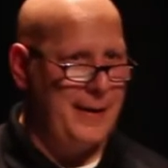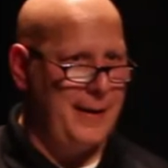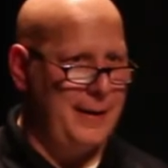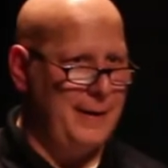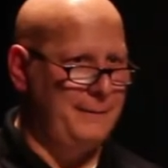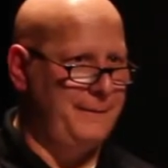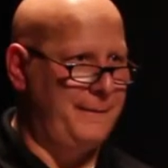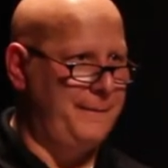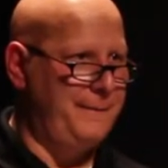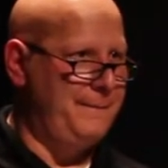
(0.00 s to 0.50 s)
got
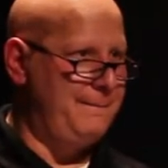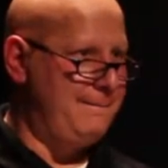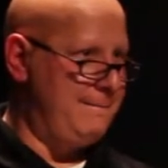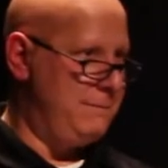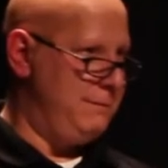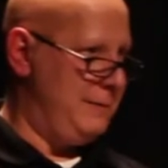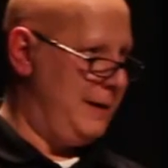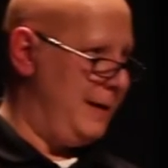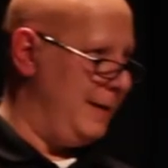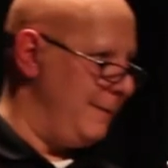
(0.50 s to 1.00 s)

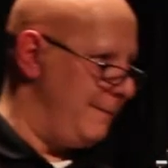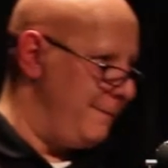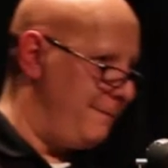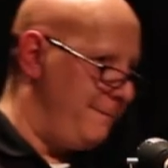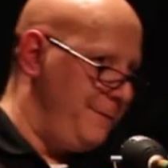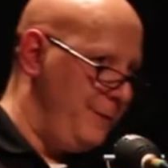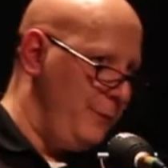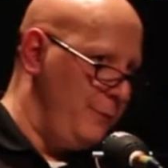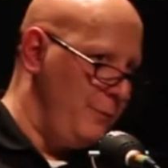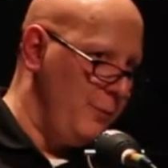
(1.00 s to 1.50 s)
a
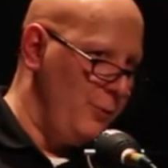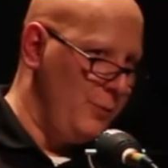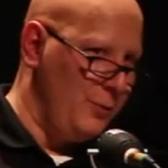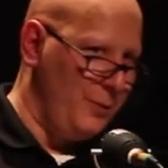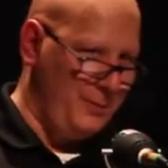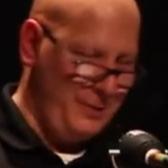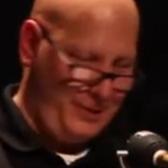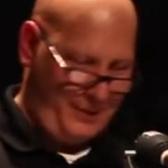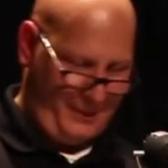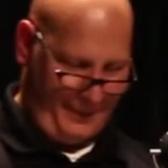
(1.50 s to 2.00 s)
few
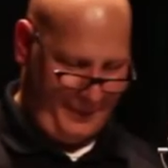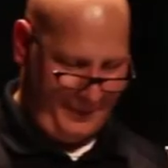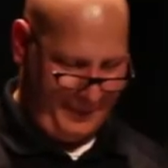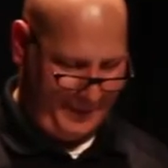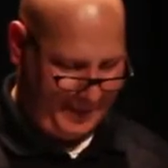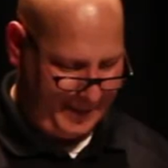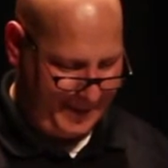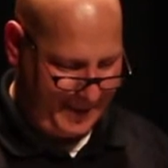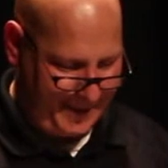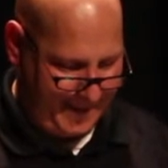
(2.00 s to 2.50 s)
more
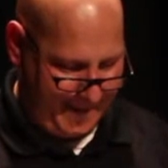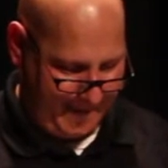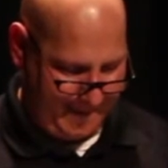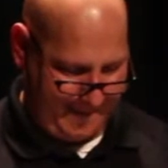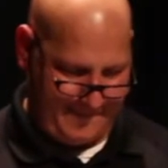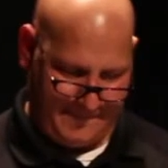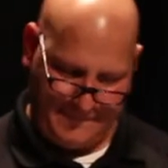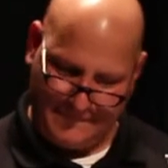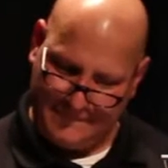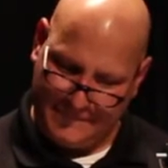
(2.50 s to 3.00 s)
recruits here.
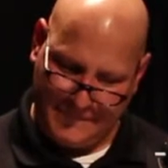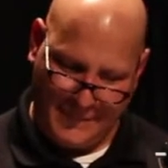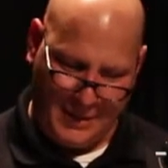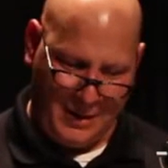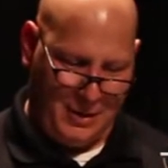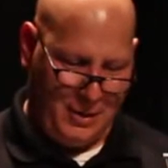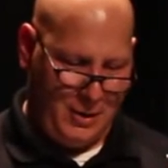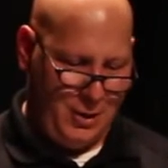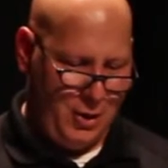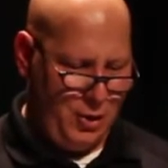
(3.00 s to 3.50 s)

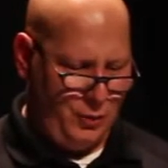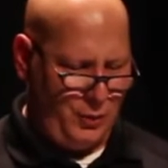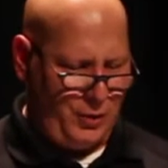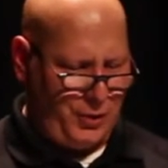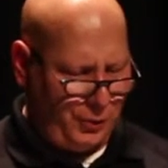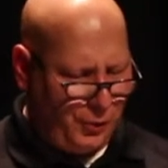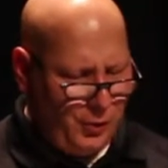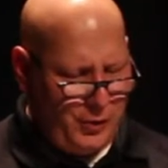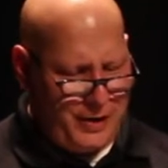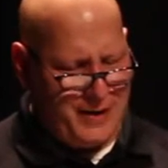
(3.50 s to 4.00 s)

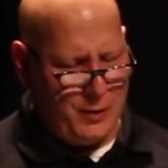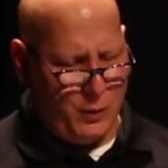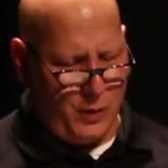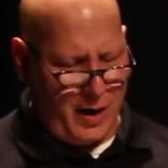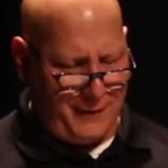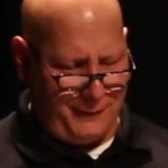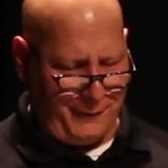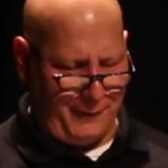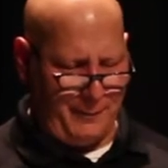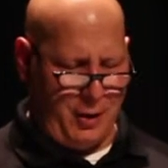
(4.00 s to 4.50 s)
Recruiting
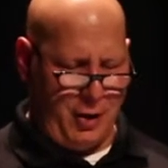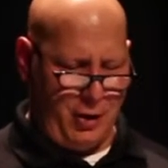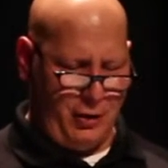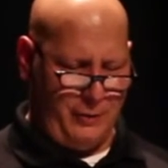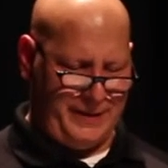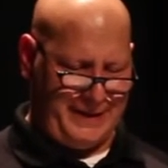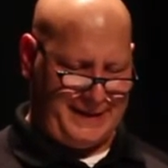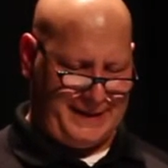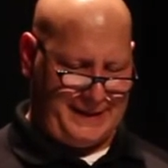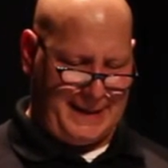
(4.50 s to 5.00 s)
away from
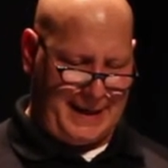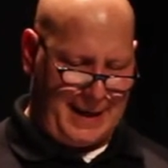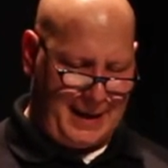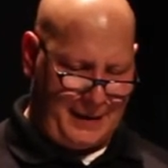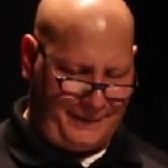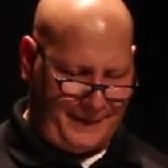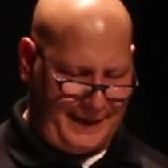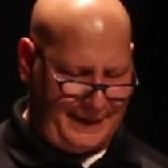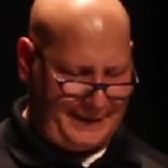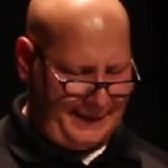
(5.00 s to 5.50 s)
home is
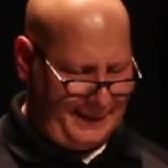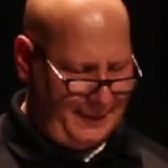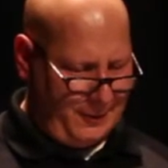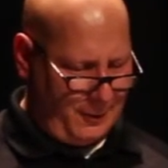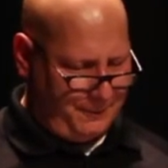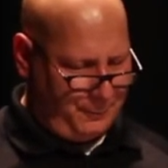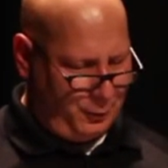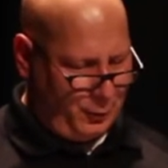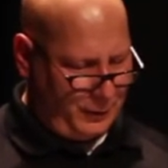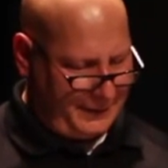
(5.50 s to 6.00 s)
tough. At the
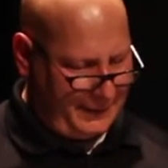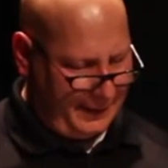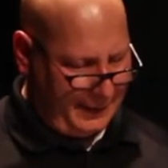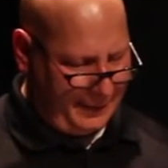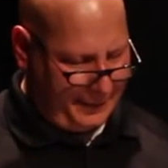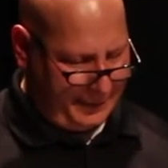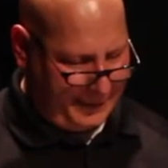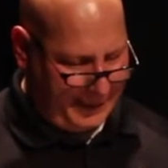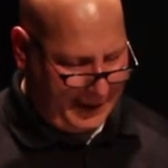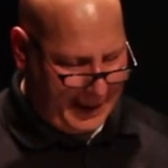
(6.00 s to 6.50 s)
airport the
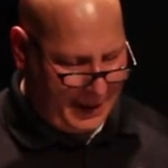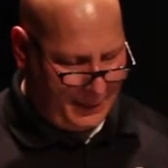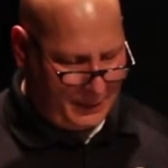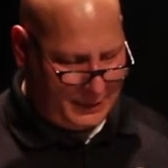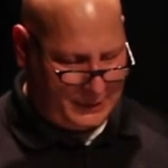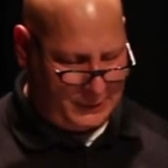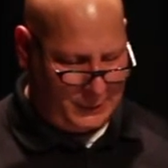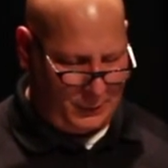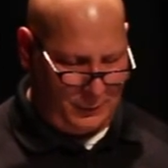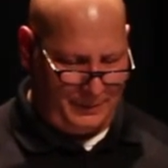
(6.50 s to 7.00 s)
other day, I
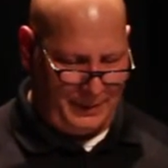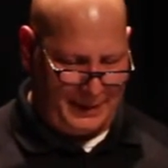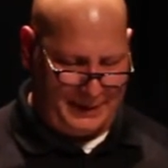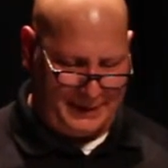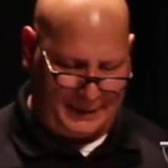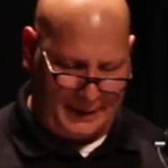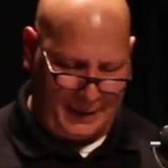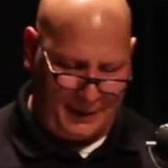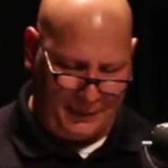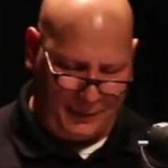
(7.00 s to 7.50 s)
was told by
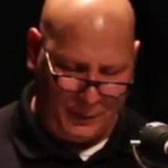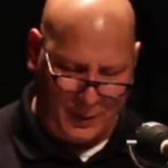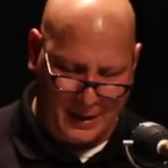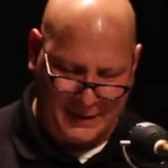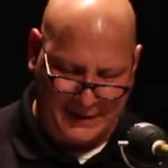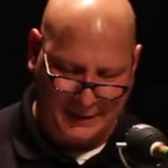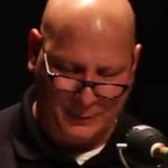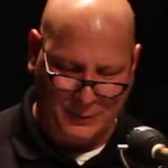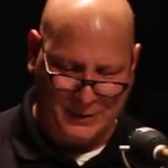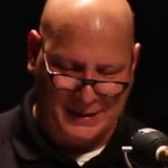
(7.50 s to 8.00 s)

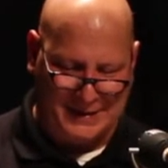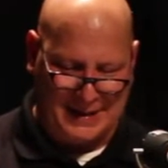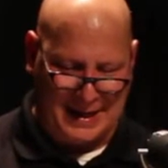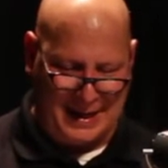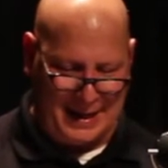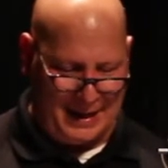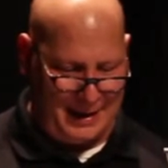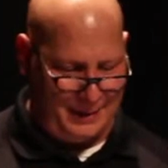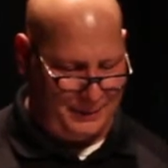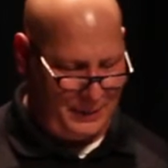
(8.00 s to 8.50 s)
Southwest it was
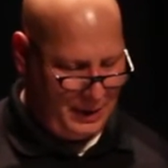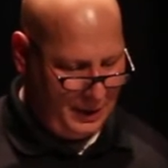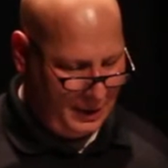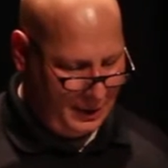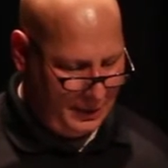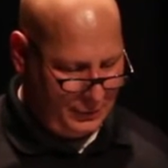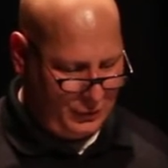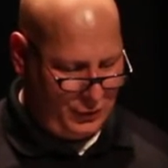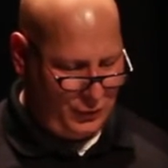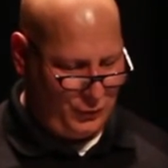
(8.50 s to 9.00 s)

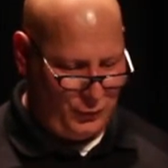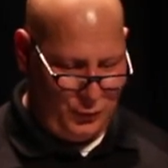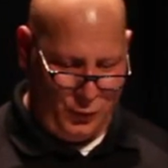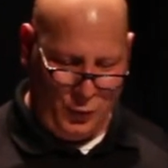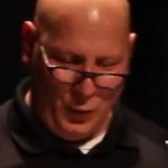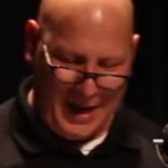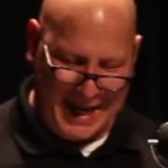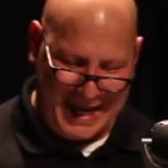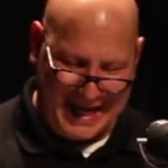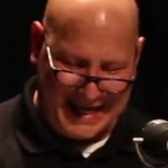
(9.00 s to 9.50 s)
time
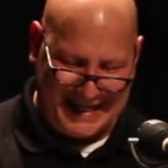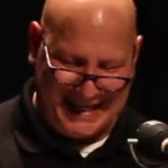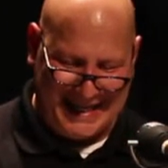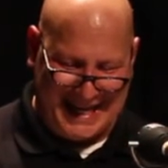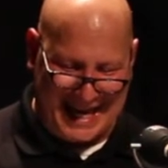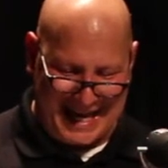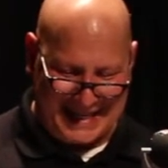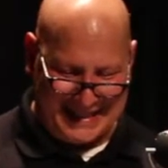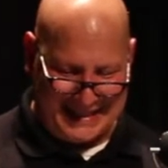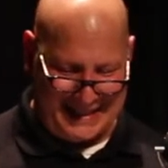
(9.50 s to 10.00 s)
to
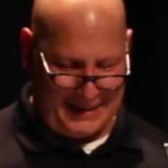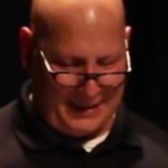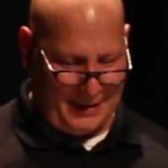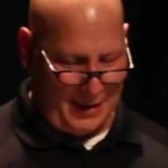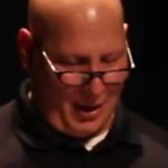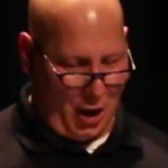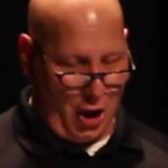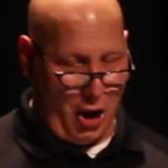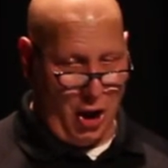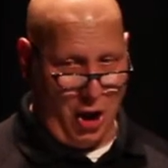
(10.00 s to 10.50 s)

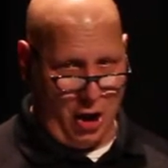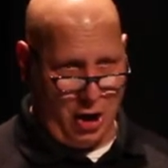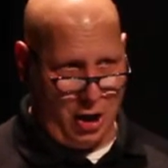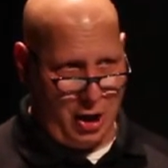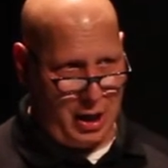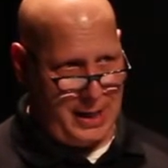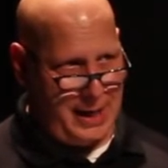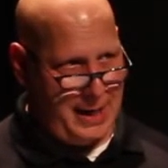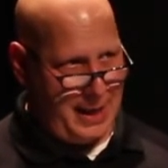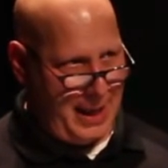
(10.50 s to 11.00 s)
get
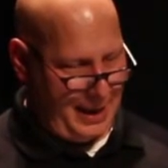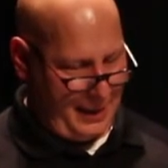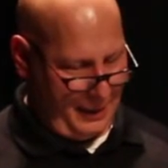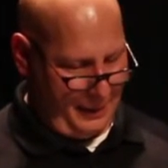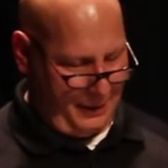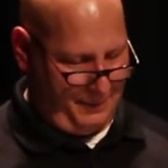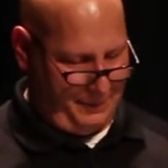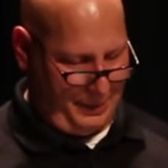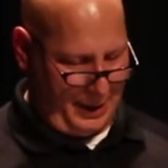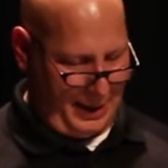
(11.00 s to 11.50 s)
on
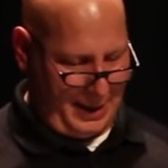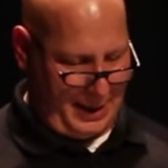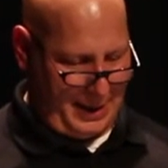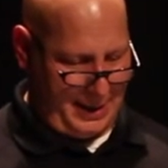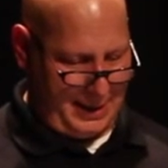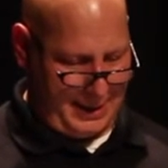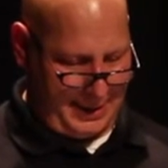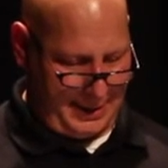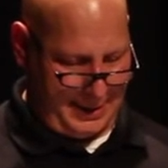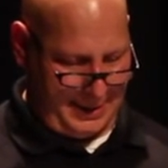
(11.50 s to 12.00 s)
the
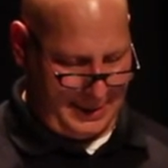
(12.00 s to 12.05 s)
plane.